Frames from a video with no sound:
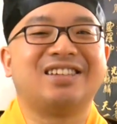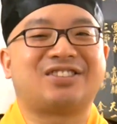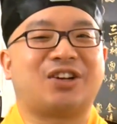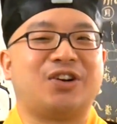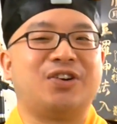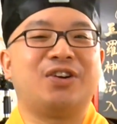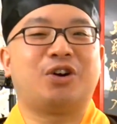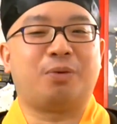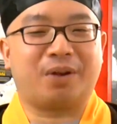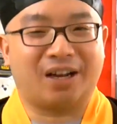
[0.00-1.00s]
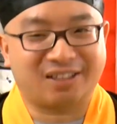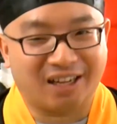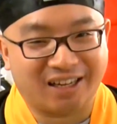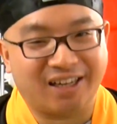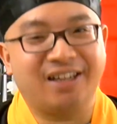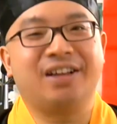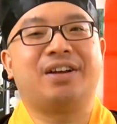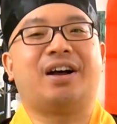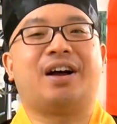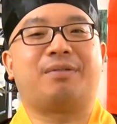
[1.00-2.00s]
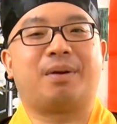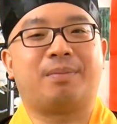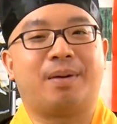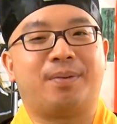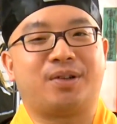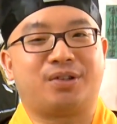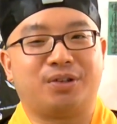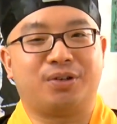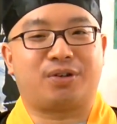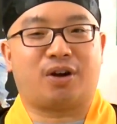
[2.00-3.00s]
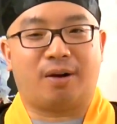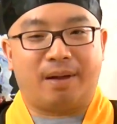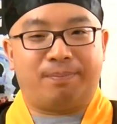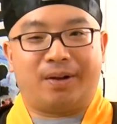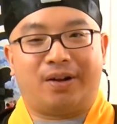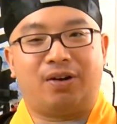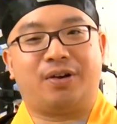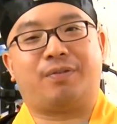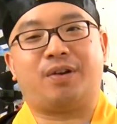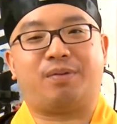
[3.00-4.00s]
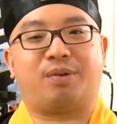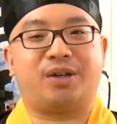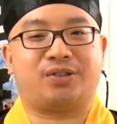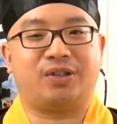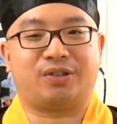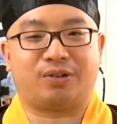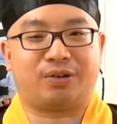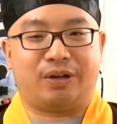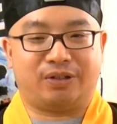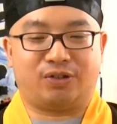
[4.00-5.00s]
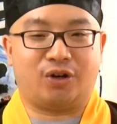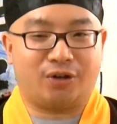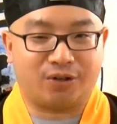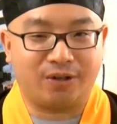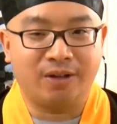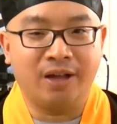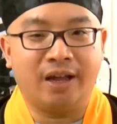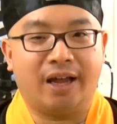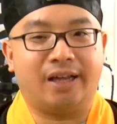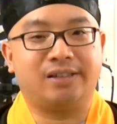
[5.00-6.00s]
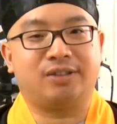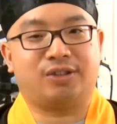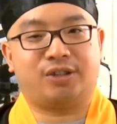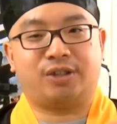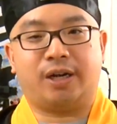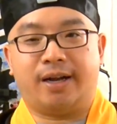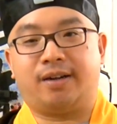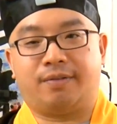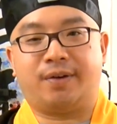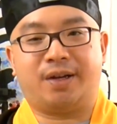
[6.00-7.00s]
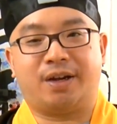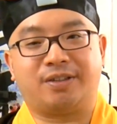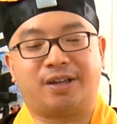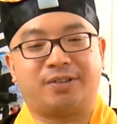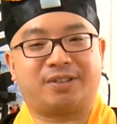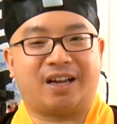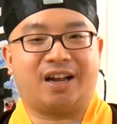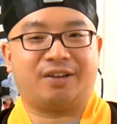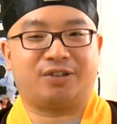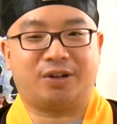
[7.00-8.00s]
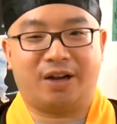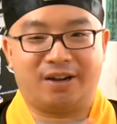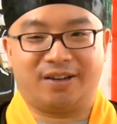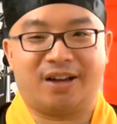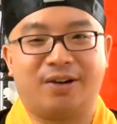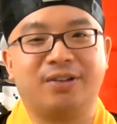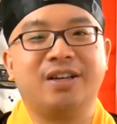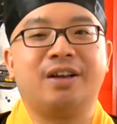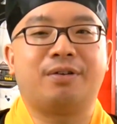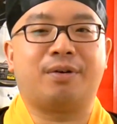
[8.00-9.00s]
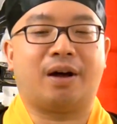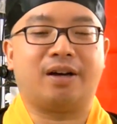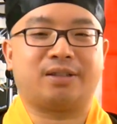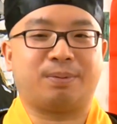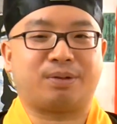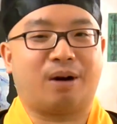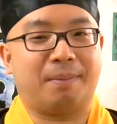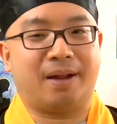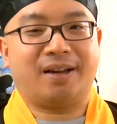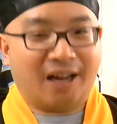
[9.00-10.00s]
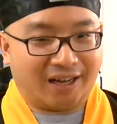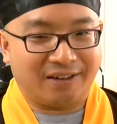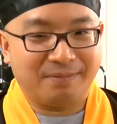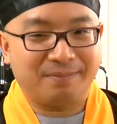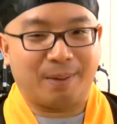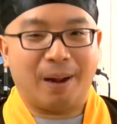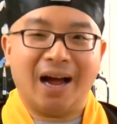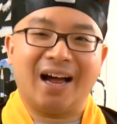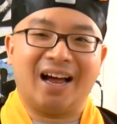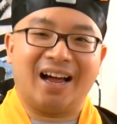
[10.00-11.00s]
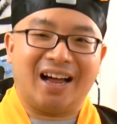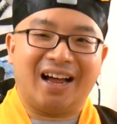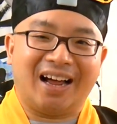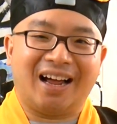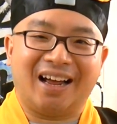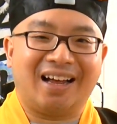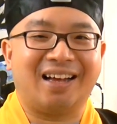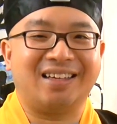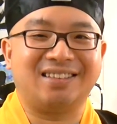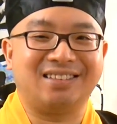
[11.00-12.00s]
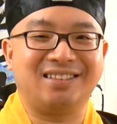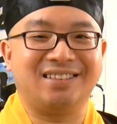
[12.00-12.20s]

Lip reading: So hope you guys like it. Remember to comment below if you have questions or a suggestion, and share the videos out, guys. Share it out, subscribe and like. Bye-bye!